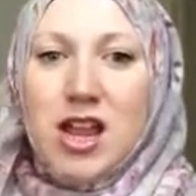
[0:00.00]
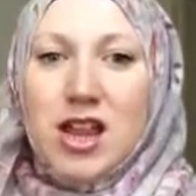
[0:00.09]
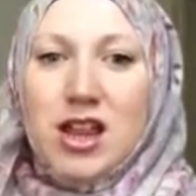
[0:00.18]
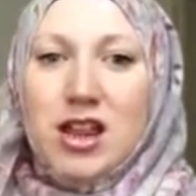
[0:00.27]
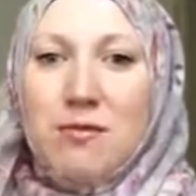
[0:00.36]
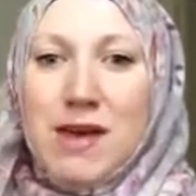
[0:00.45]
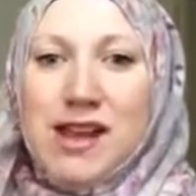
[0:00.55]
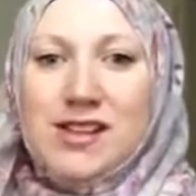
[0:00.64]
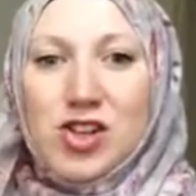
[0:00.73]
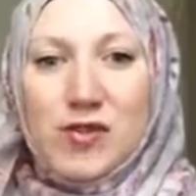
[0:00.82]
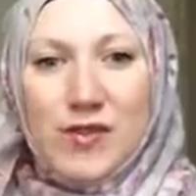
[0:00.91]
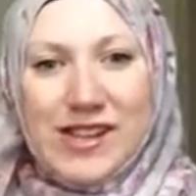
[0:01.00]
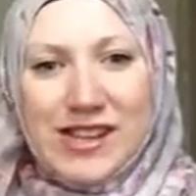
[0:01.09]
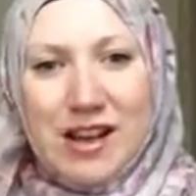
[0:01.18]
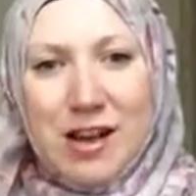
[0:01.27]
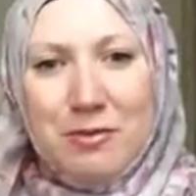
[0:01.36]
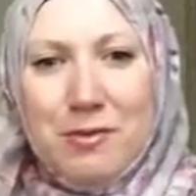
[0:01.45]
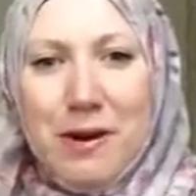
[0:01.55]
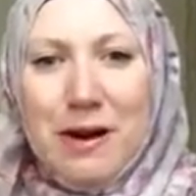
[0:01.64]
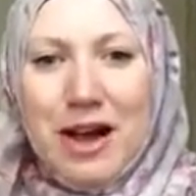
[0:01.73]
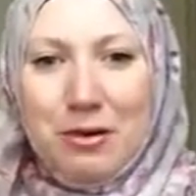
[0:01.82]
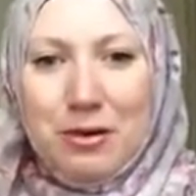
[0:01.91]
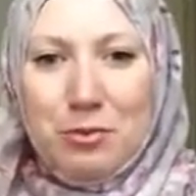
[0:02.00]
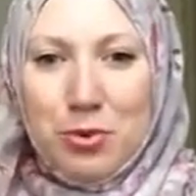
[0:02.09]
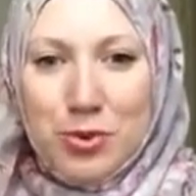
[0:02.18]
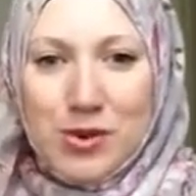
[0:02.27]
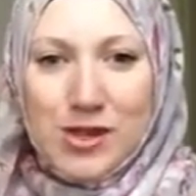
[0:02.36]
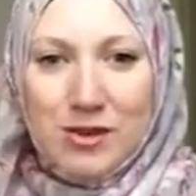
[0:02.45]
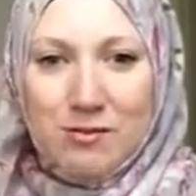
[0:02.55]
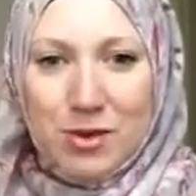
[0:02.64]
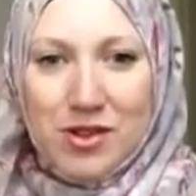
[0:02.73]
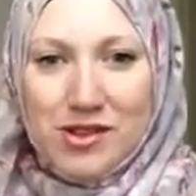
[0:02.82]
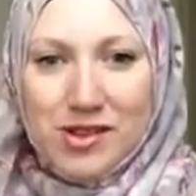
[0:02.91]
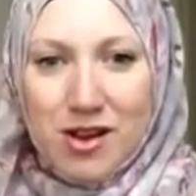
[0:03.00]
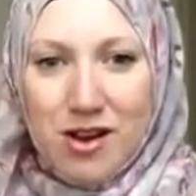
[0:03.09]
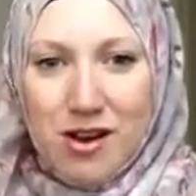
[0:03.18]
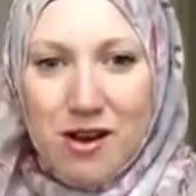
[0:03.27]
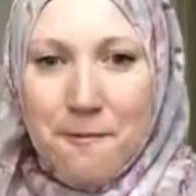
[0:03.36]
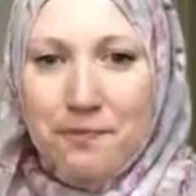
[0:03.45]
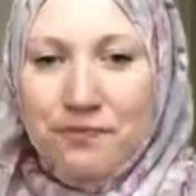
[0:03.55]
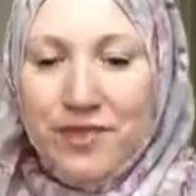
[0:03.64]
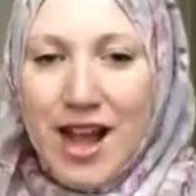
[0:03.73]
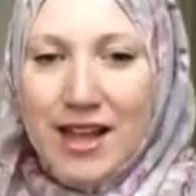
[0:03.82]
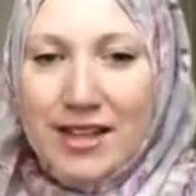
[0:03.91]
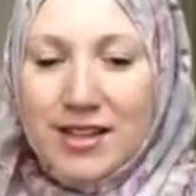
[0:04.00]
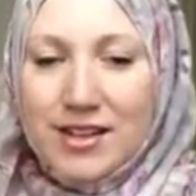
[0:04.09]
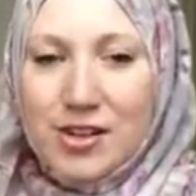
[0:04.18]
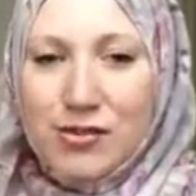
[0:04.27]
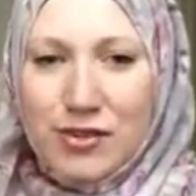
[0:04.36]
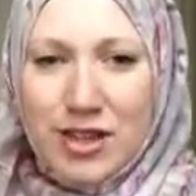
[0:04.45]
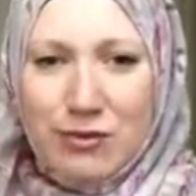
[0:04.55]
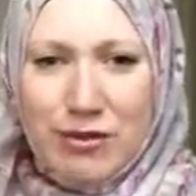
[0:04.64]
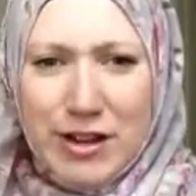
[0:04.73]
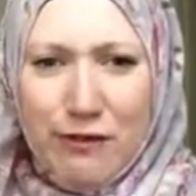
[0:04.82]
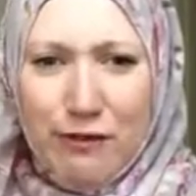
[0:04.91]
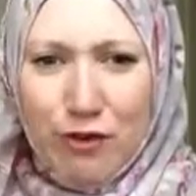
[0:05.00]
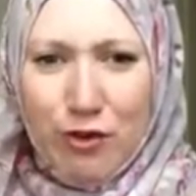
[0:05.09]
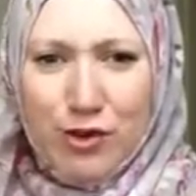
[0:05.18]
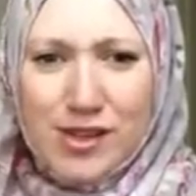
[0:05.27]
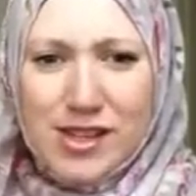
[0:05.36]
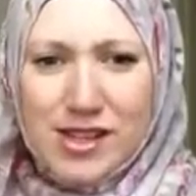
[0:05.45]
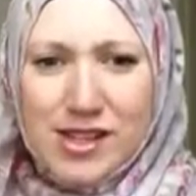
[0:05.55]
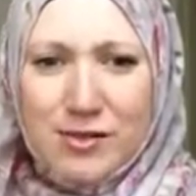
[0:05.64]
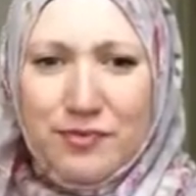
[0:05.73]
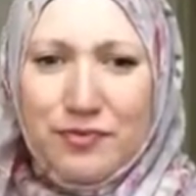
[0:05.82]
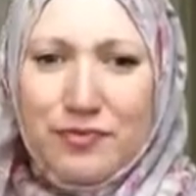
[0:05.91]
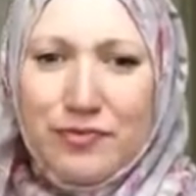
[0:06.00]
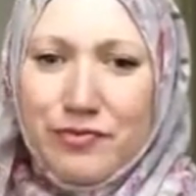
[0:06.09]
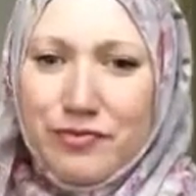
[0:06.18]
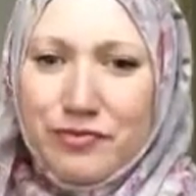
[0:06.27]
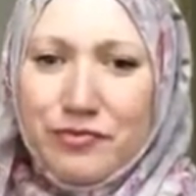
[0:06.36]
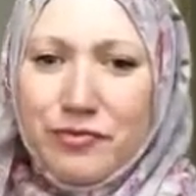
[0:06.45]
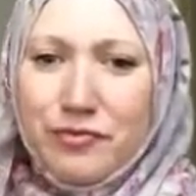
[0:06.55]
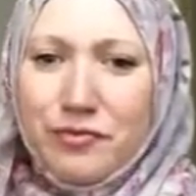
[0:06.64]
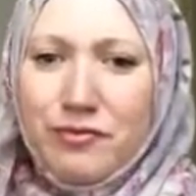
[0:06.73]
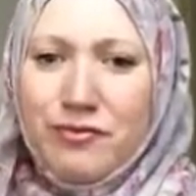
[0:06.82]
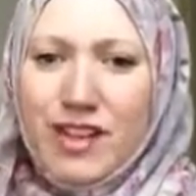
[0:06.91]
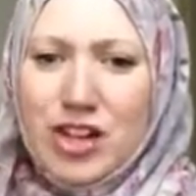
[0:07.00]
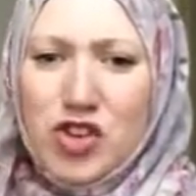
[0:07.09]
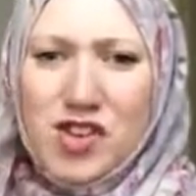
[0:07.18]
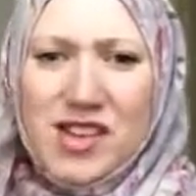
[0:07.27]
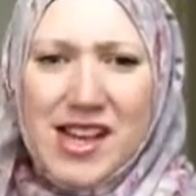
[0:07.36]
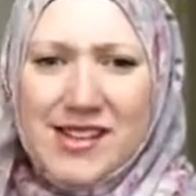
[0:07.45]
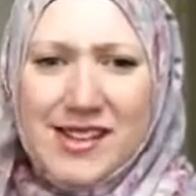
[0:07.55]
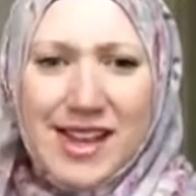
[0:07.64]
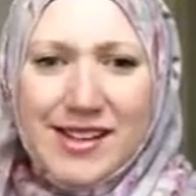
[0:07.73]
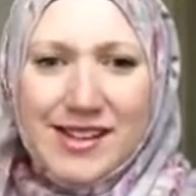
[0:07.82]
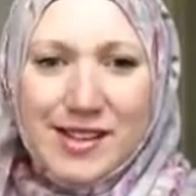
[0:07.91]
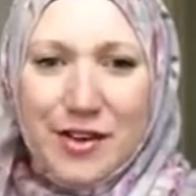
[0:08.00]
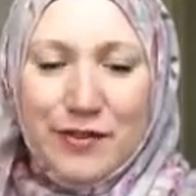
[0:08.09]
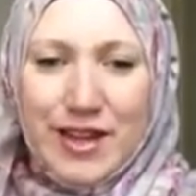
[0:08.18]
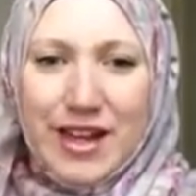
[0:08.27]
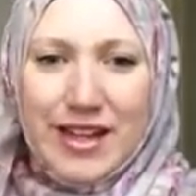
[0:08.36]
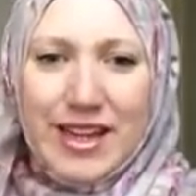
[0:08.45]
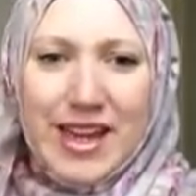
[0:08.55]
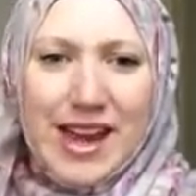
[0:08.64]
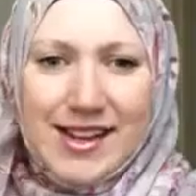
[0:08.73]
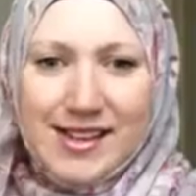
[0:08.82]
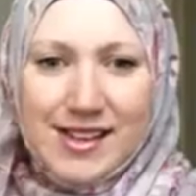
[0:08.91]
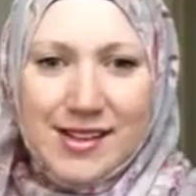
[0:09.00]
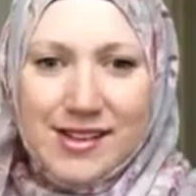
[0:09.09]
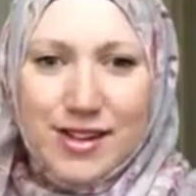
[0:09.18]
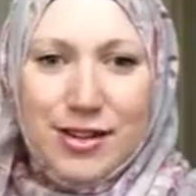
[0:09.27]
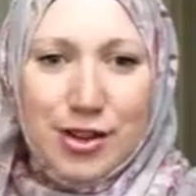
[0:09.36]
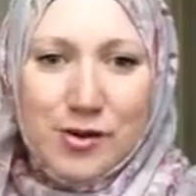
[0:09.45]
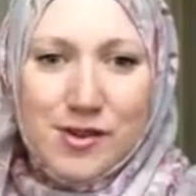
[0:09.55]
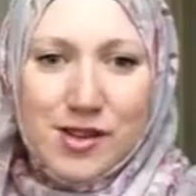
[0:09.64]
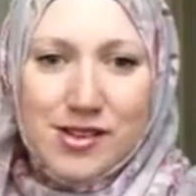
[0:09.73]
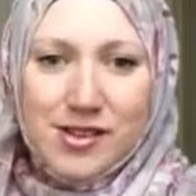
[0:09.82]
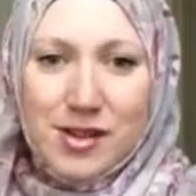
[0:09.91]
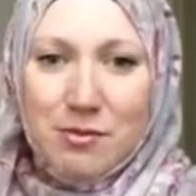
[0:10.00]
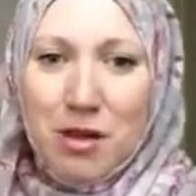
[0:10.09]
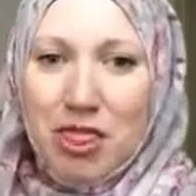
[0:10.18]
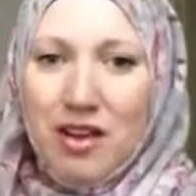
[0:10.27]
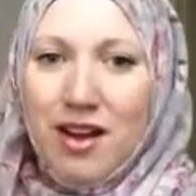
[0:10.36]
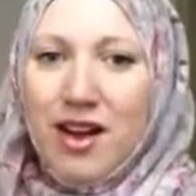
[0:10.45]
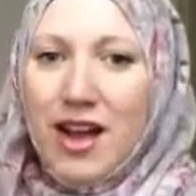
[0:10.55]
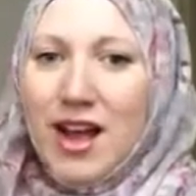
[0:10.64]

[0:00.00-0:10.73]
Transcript: the message of Islam about how important mothers are, and has really reinforced just that sense of like connectedness and closeness to your mother.